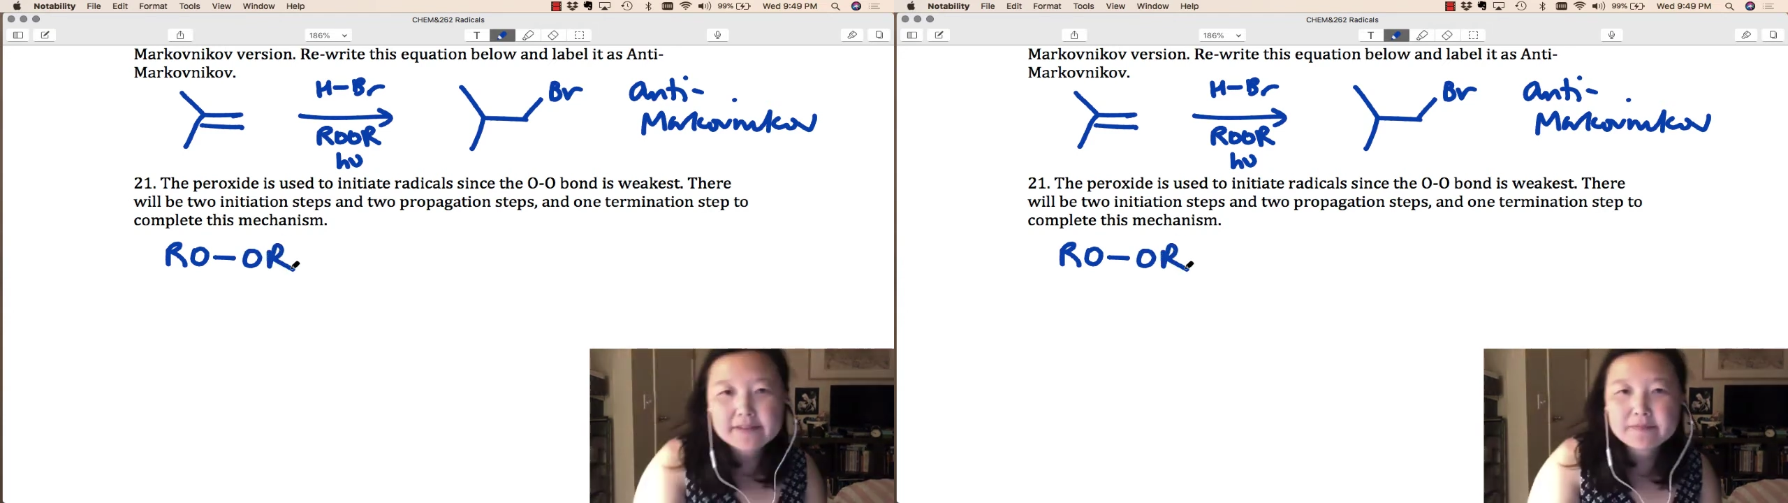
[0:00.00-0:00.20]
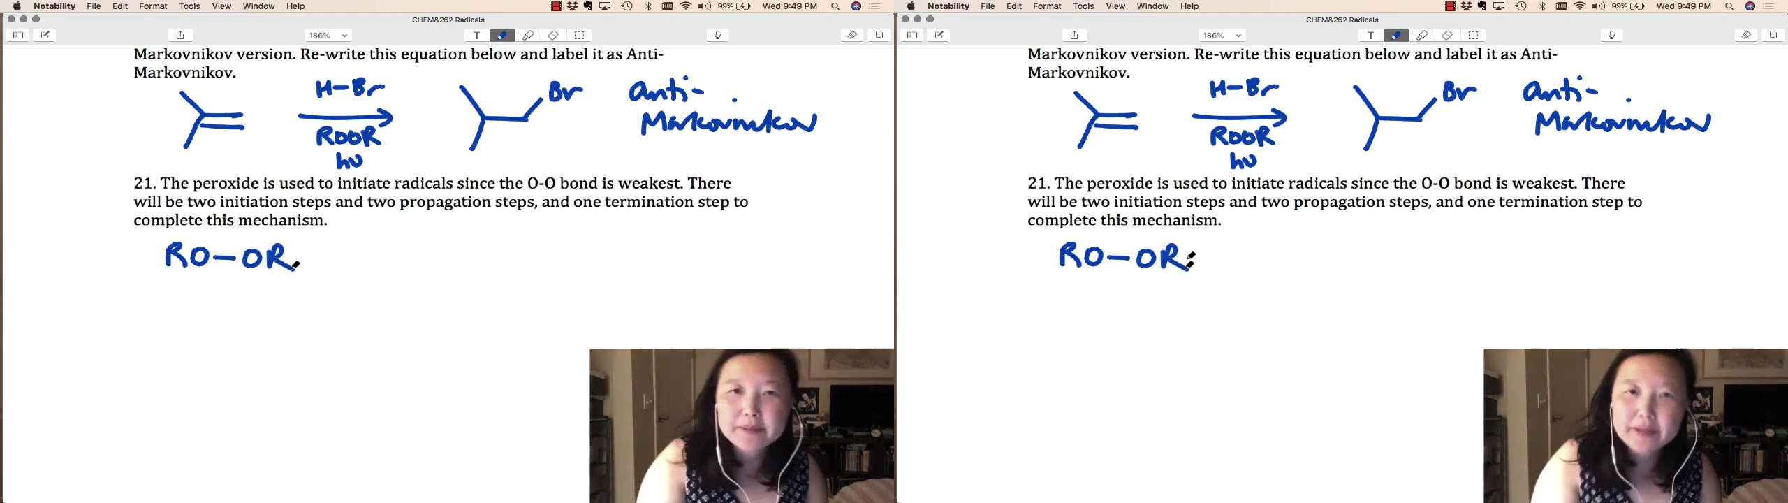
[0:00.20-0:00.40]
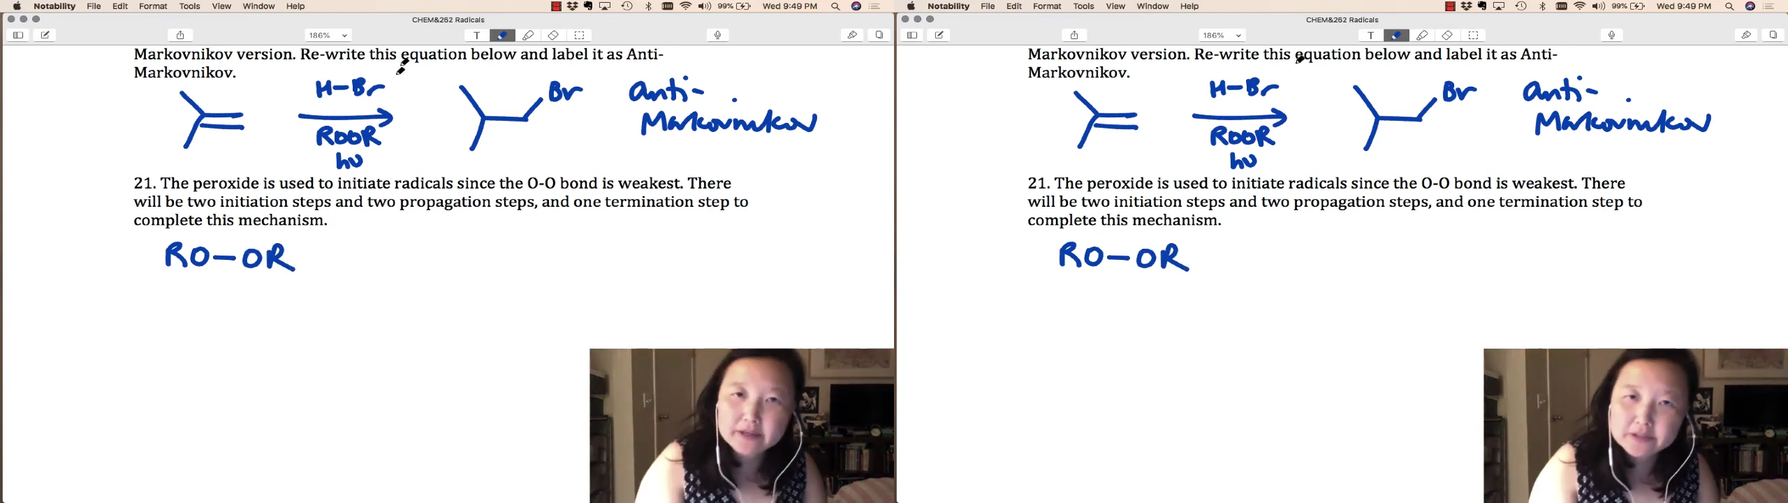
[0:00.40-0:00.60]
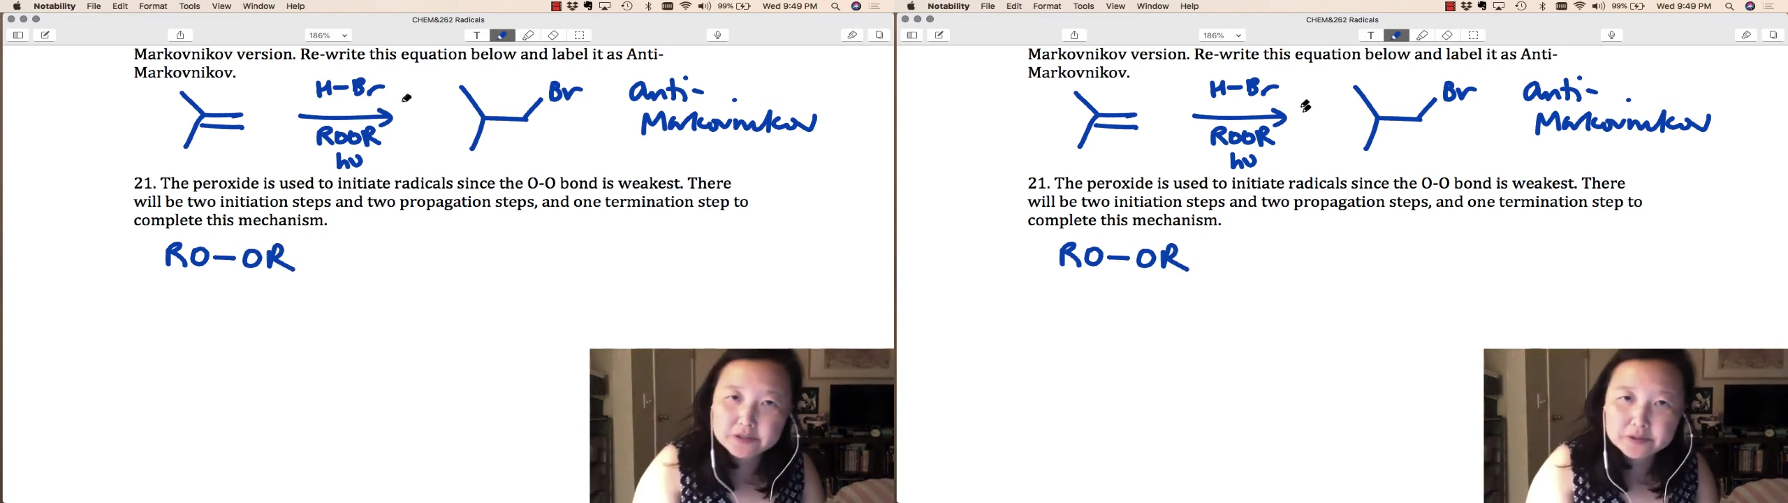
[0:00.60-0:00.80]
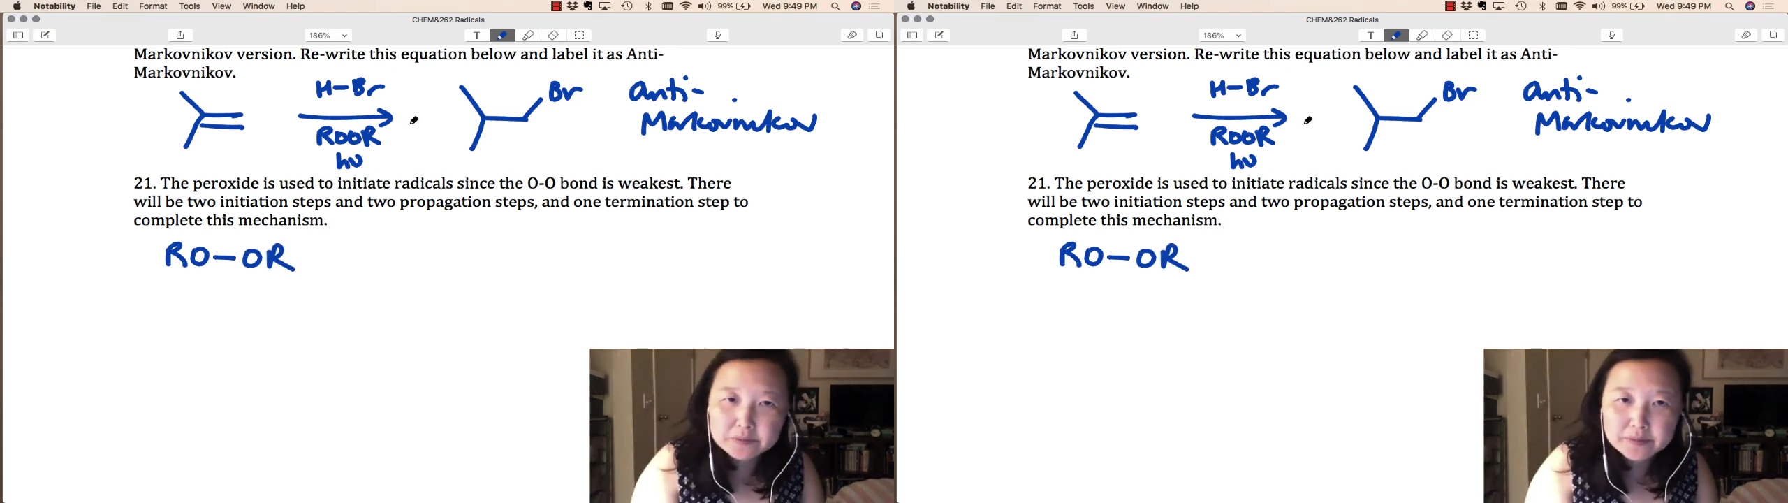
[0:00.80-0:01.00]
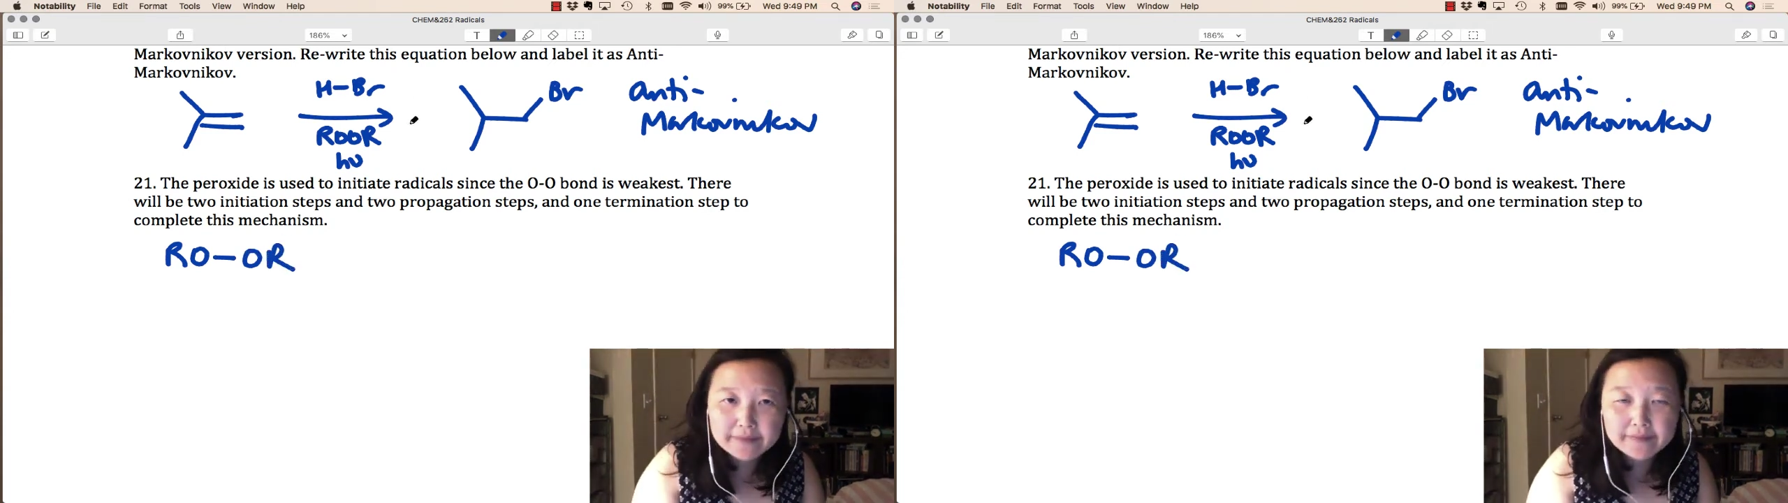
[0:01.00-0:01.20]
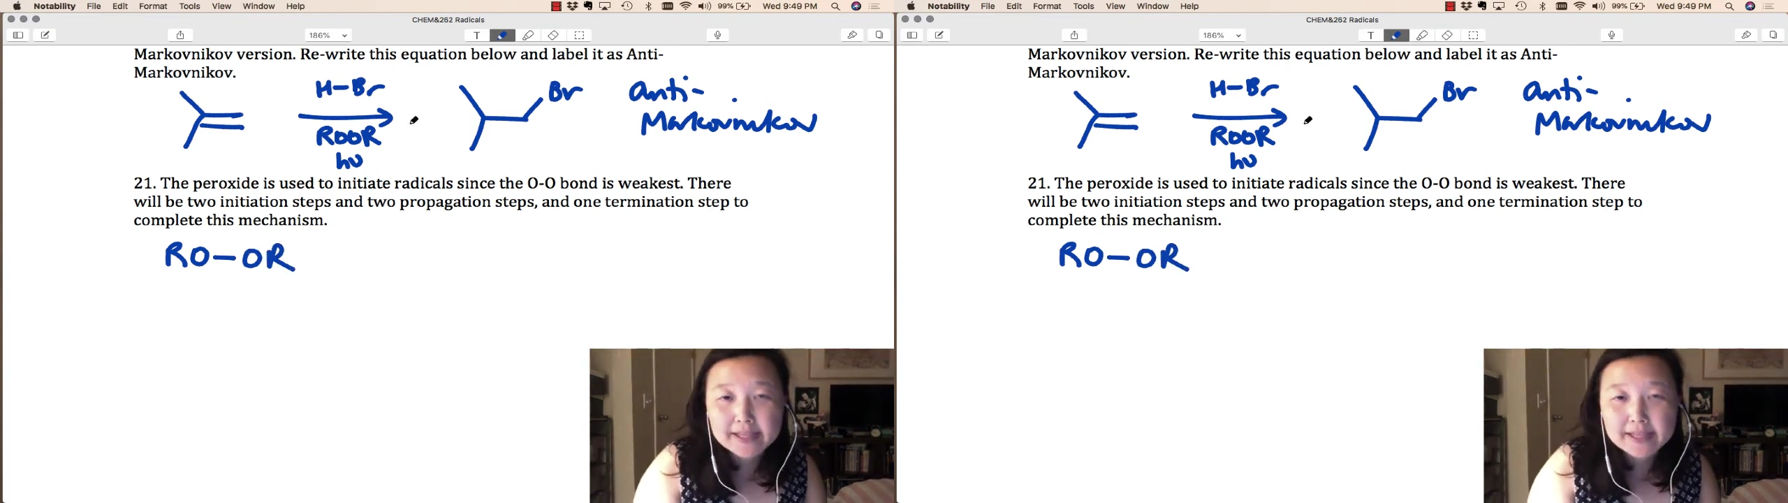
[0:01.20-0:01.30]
of Br2, we have